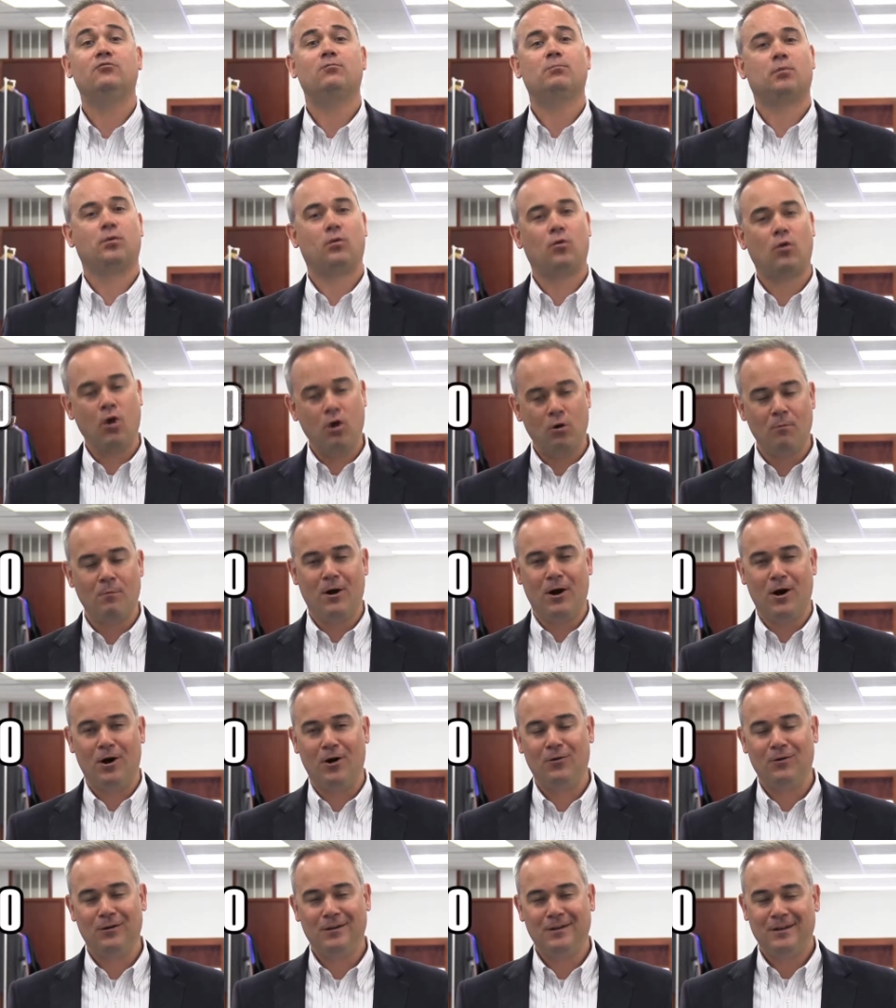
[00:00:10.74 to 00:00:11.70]
is
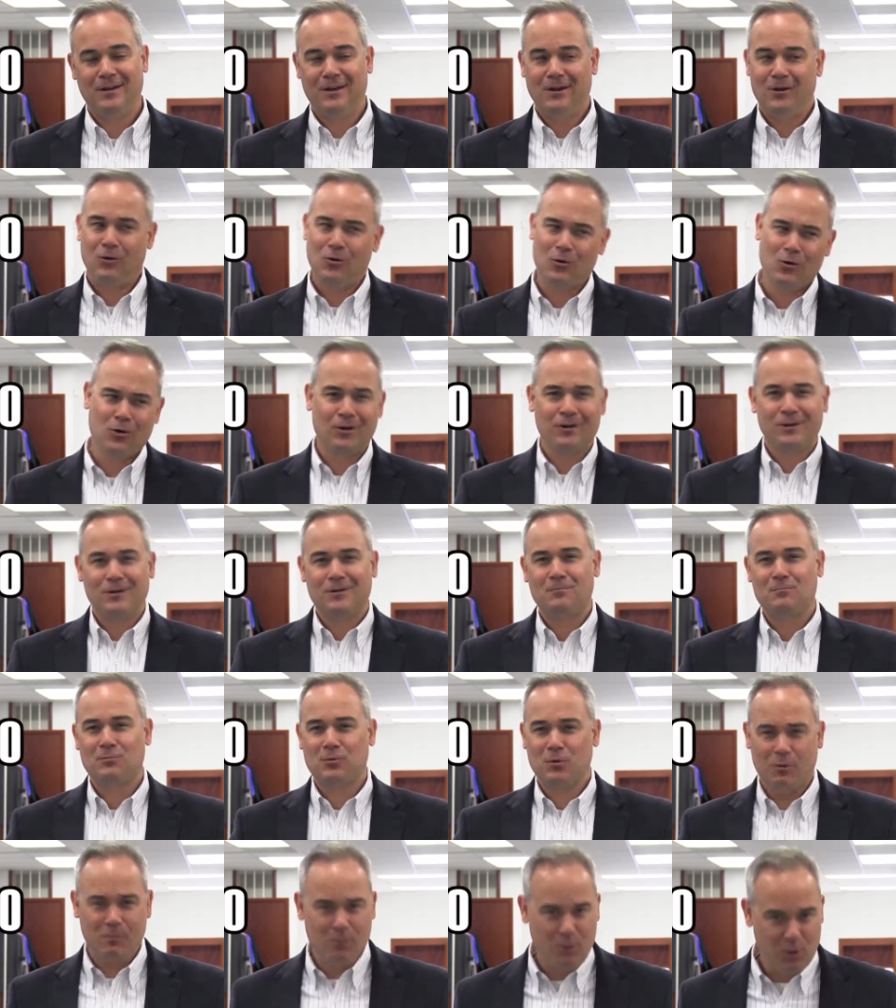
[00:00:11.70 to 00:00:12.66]
promo or
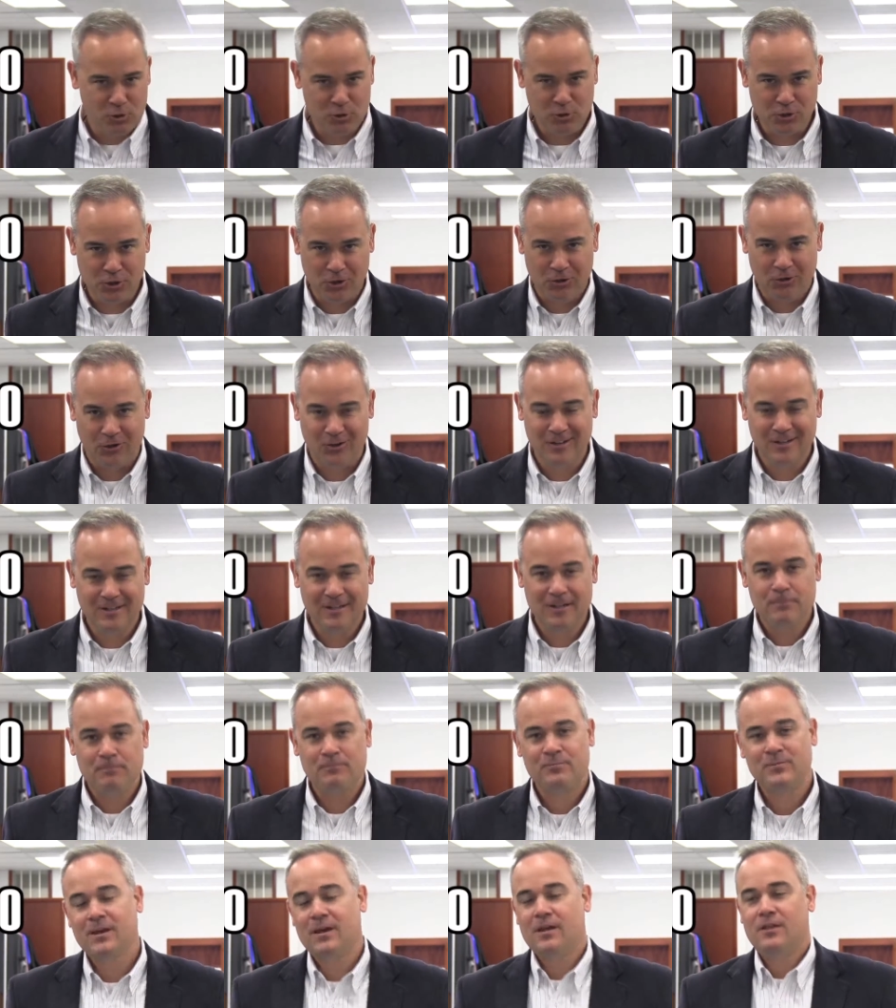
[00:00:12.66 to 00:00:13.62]
promotional.
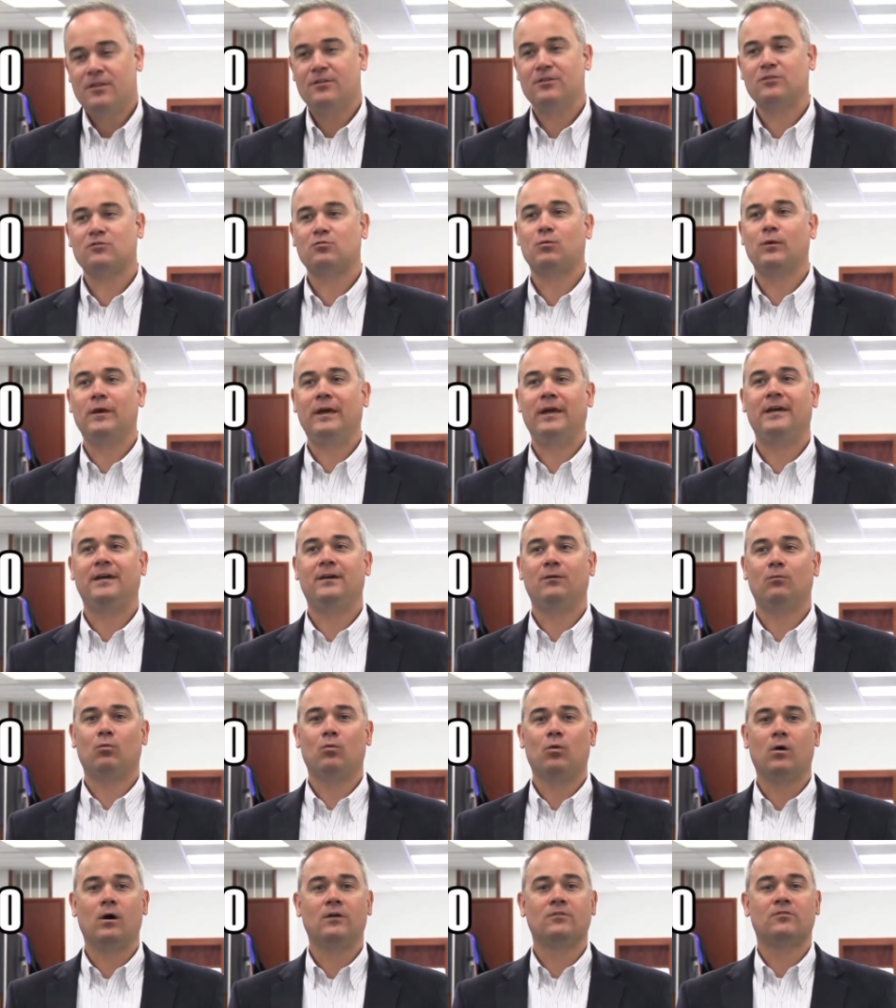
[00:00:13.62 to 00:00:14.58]
This week
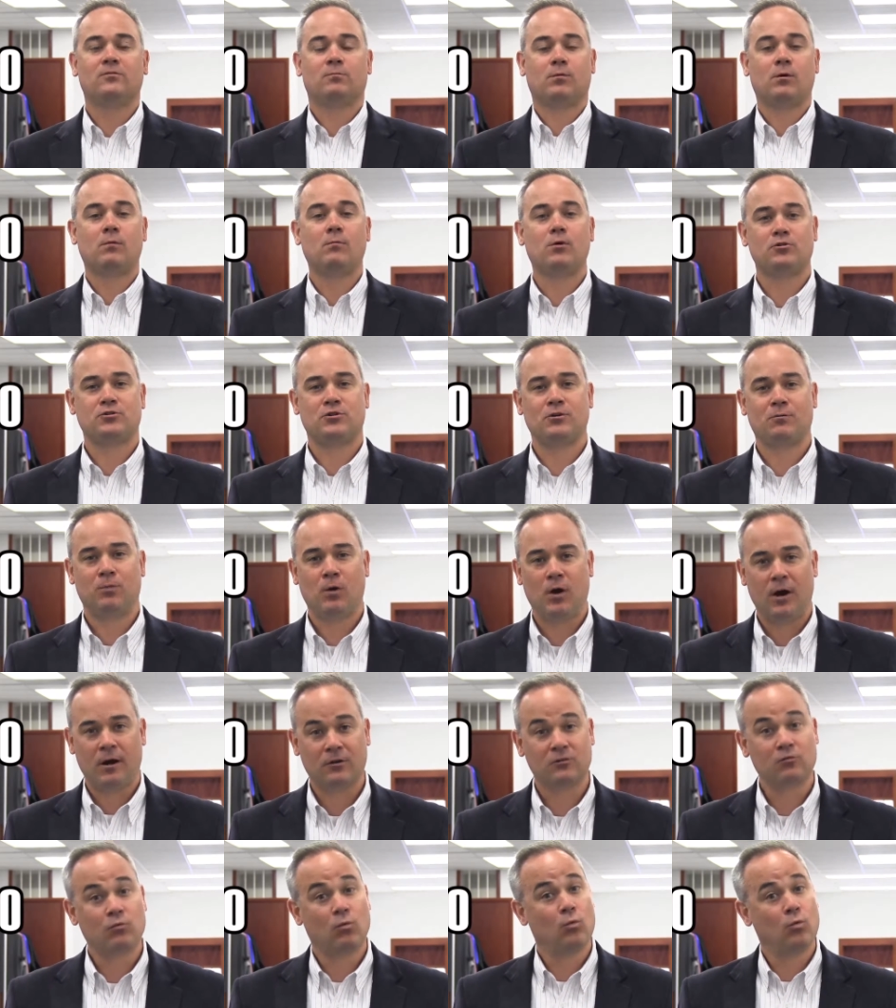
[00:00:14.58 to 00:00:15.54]
was Promotional
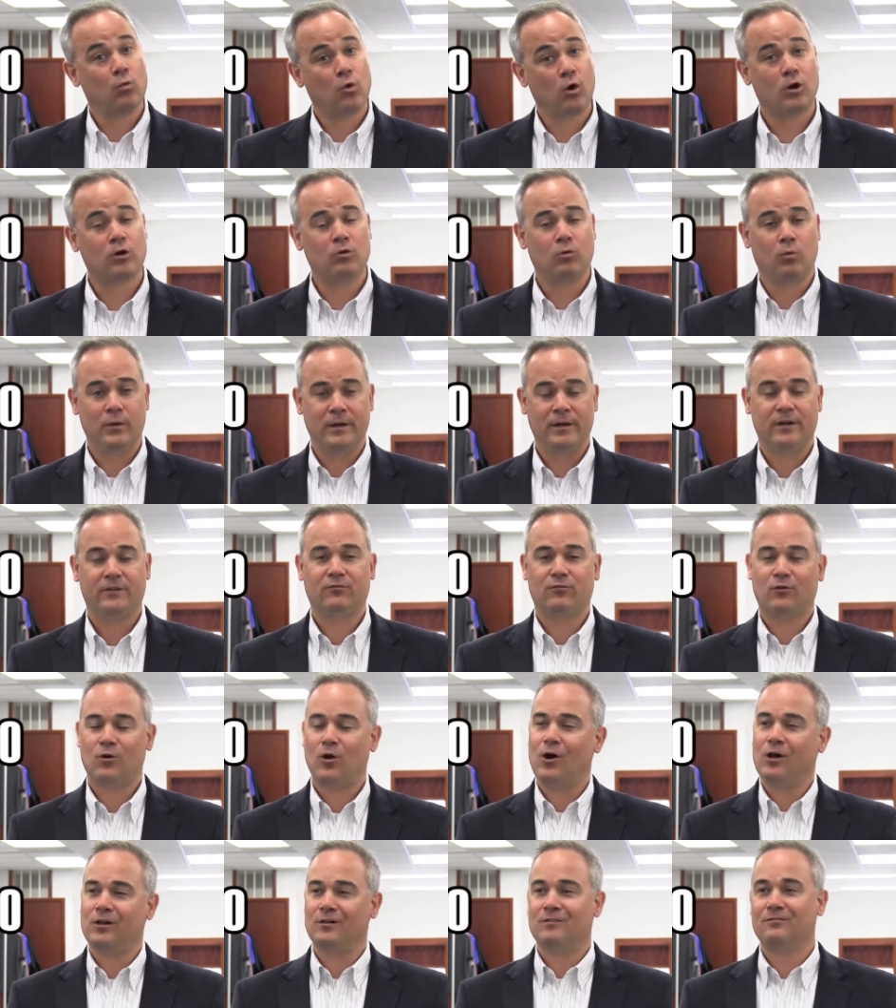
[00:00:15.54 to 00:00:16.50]
Products Work Week
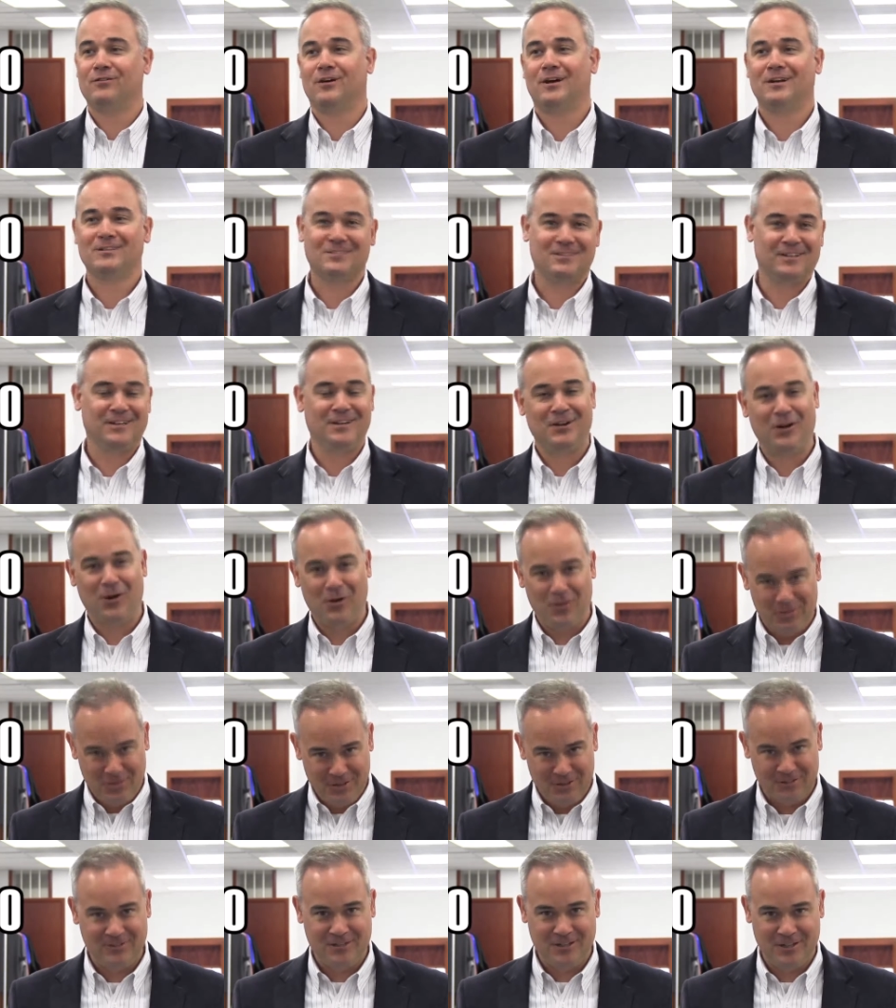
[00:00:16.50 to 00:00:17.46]
for all of us in
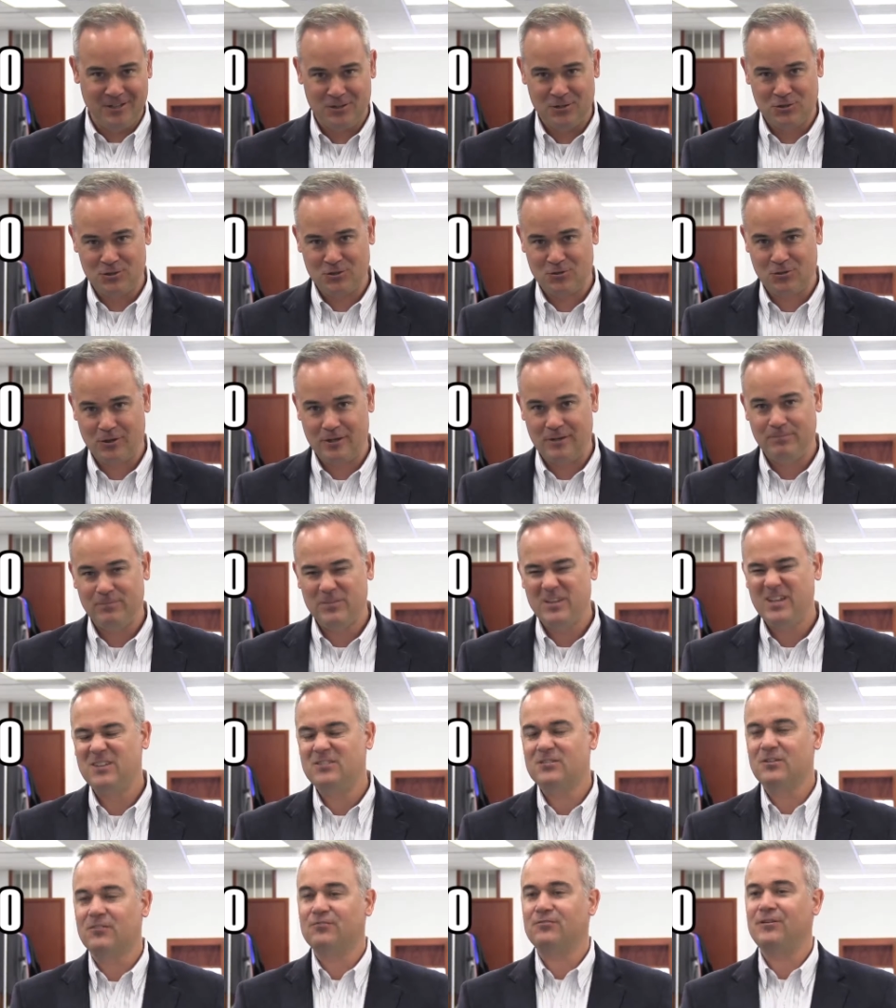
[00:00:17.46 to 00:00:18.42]
this industry.
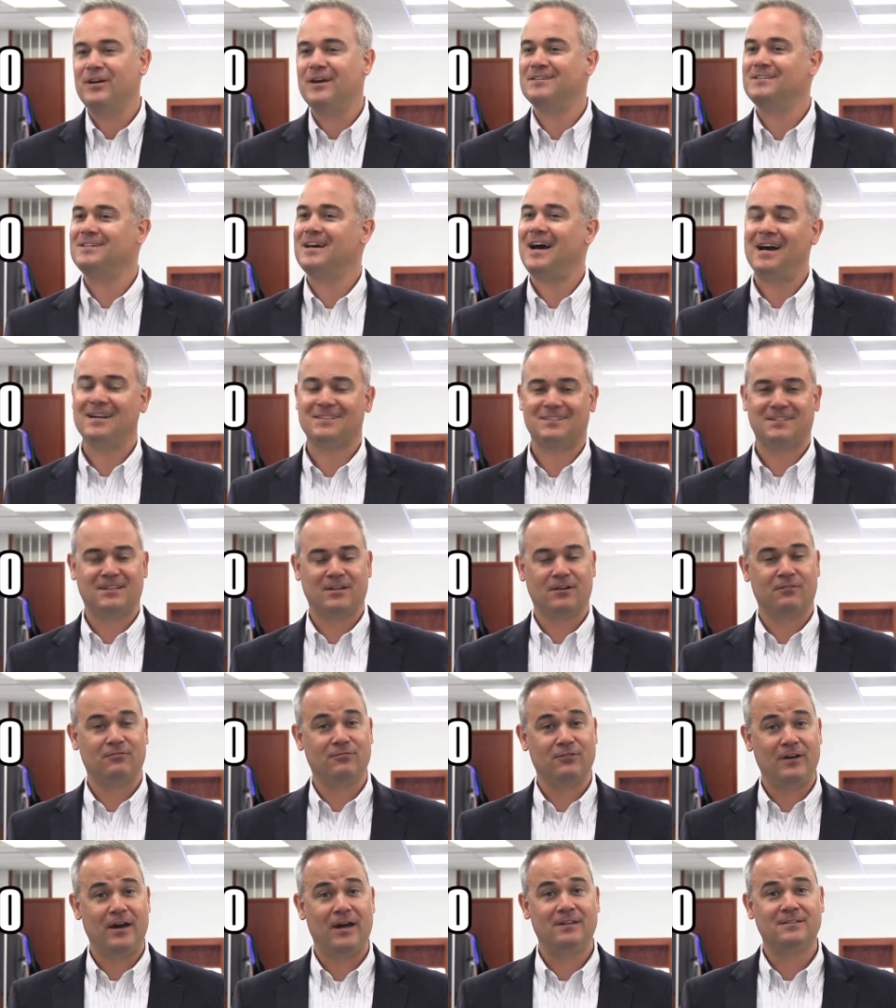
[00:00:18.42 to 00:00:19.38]
It's a fantastic
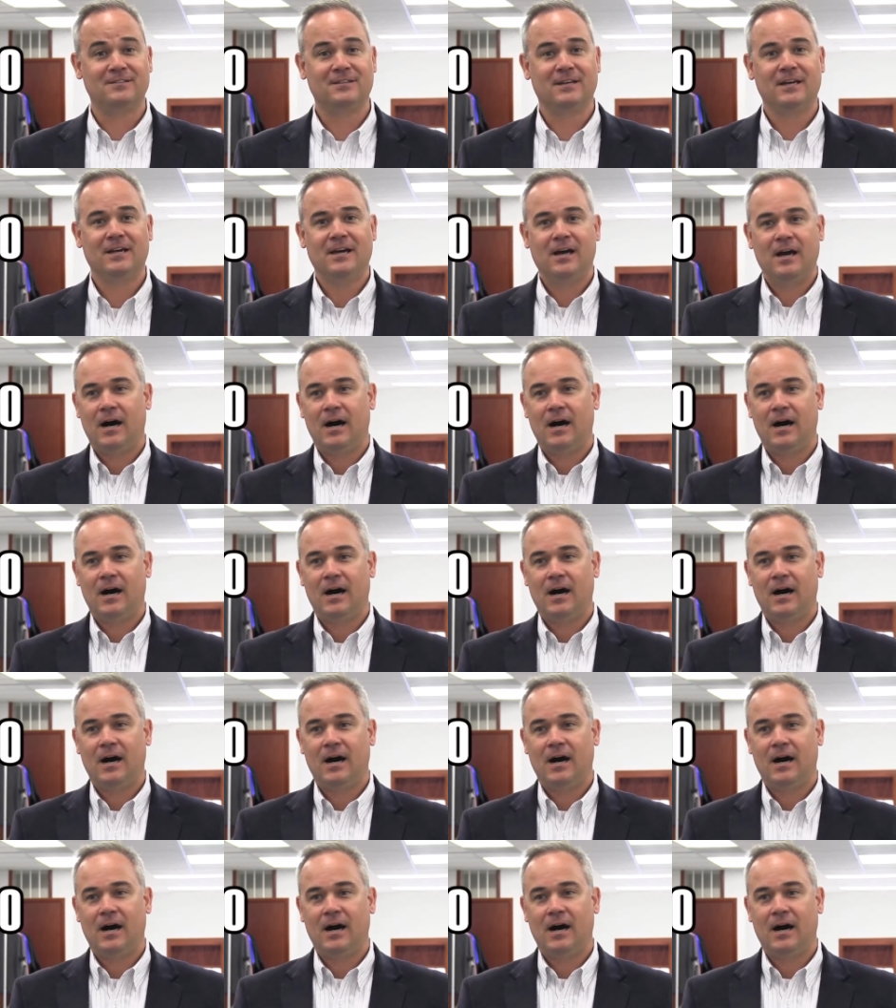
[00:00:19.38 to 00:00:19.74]
event